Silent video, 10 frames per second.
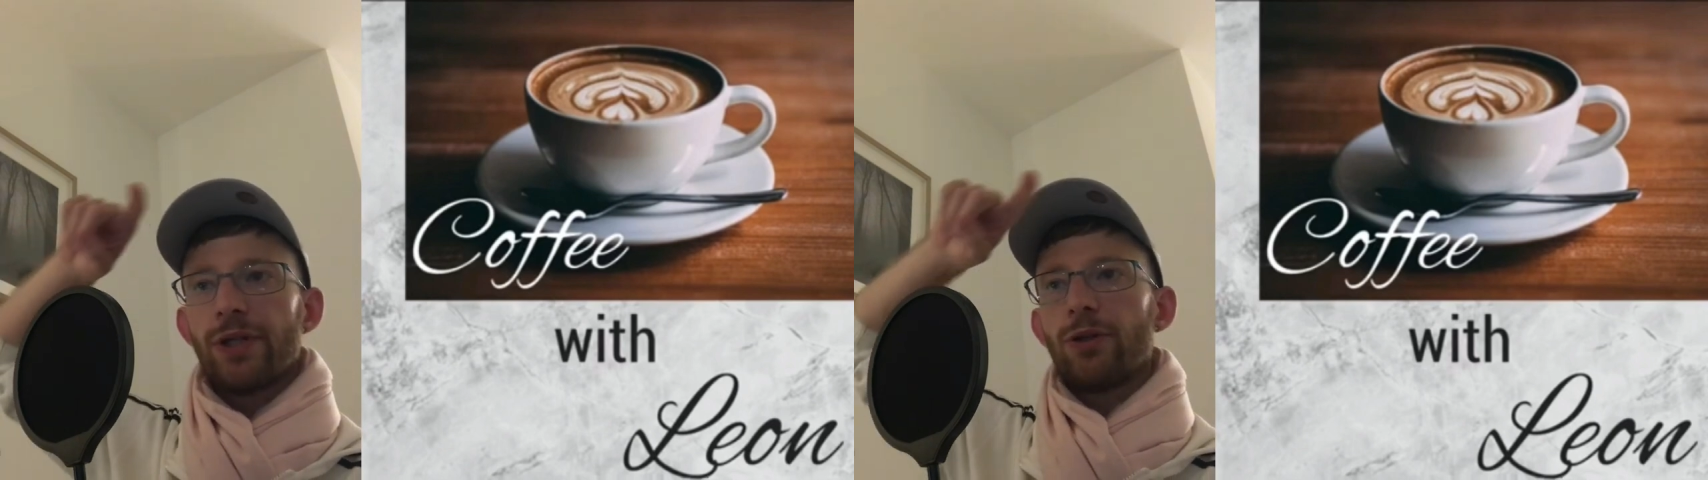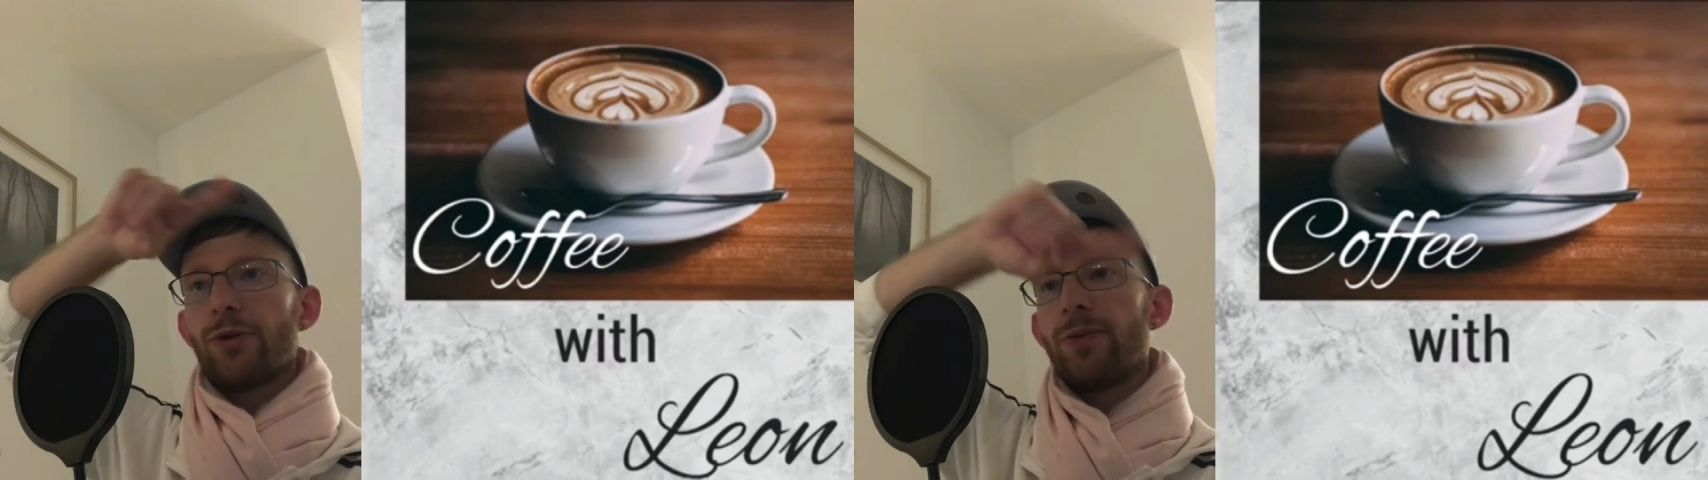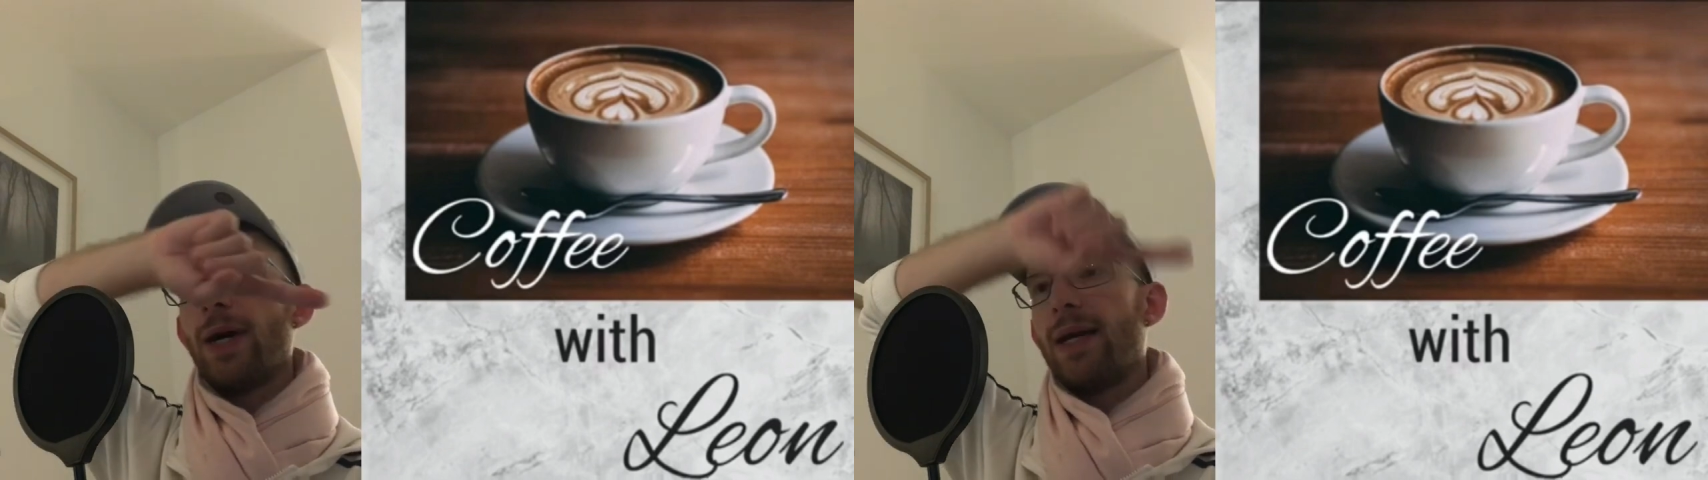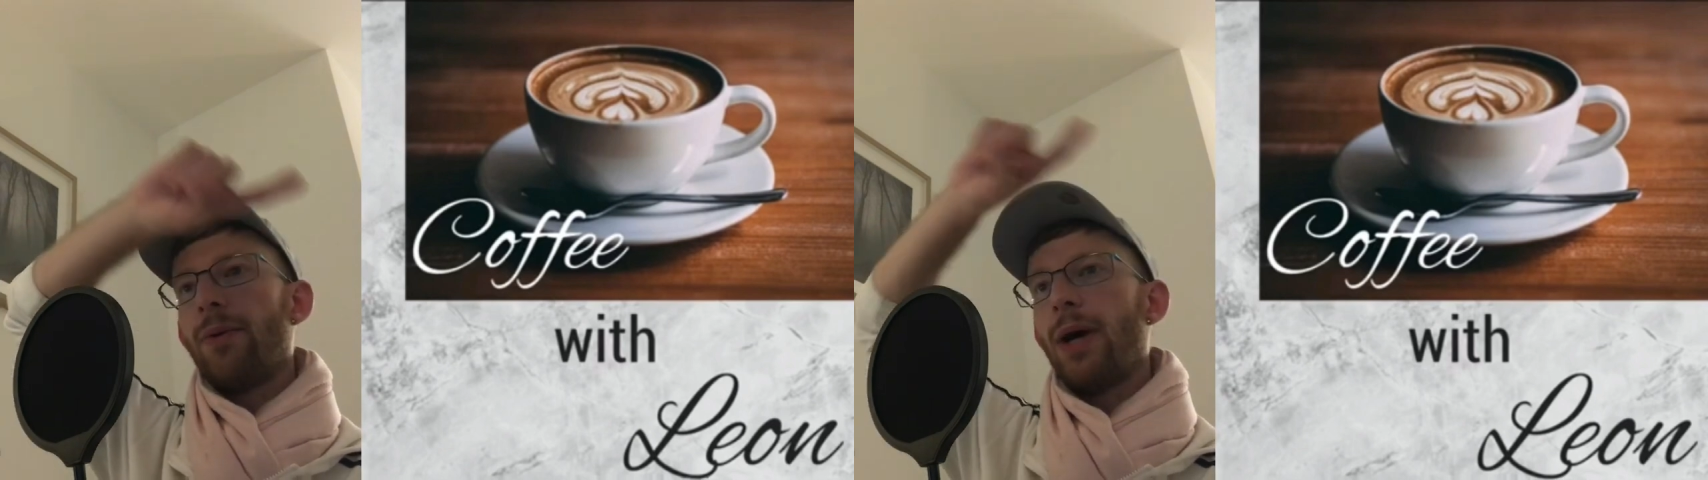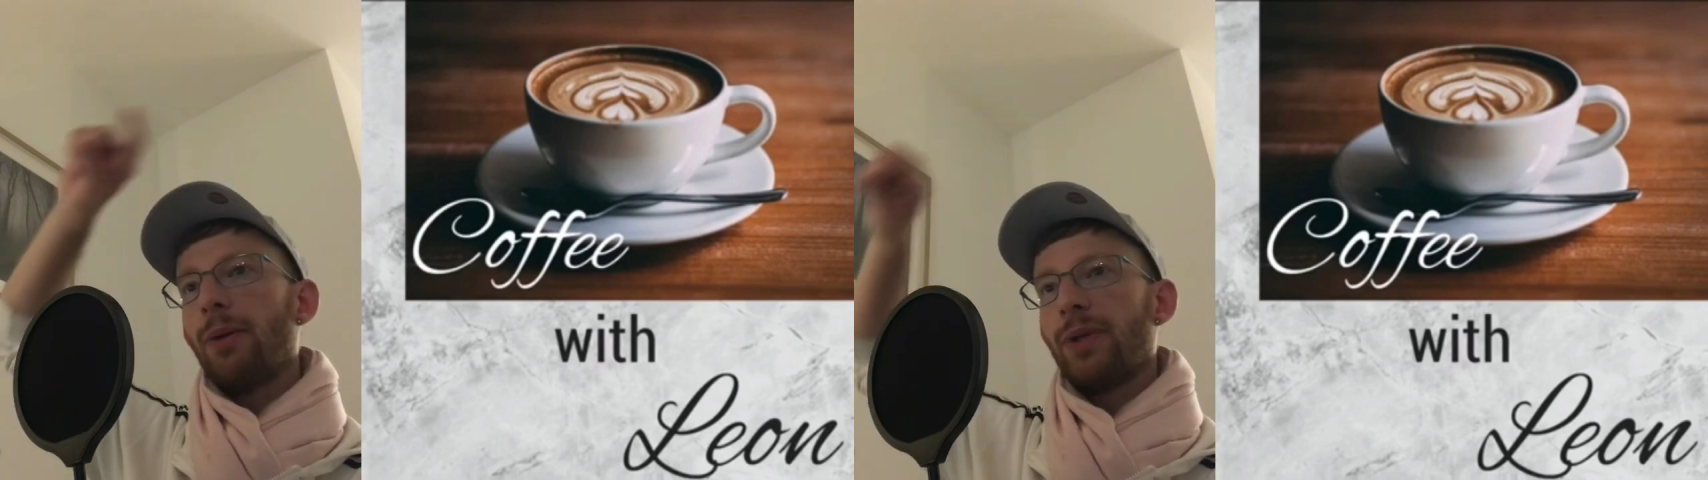It goes right
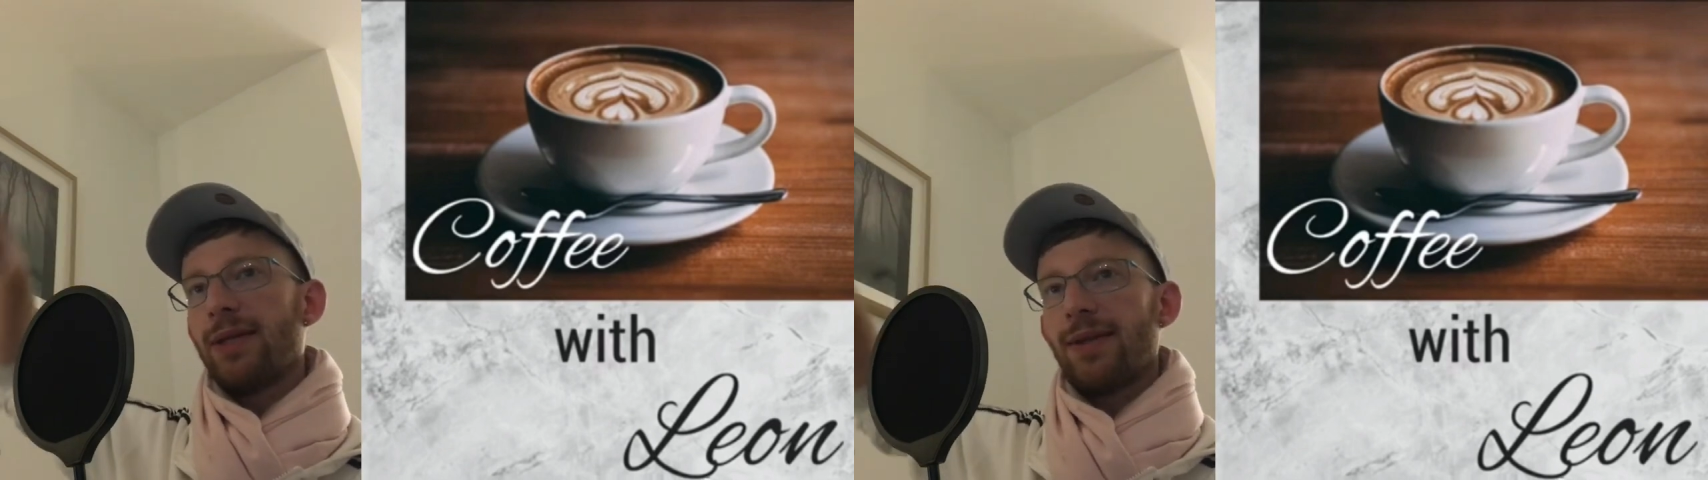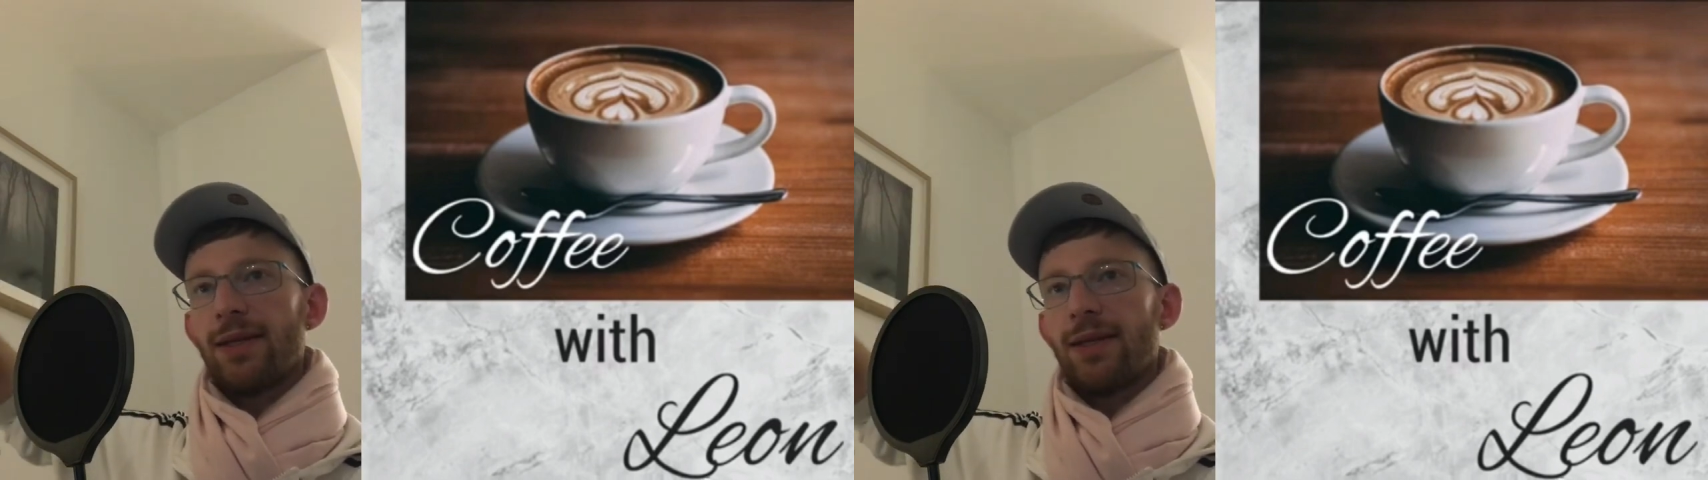around it,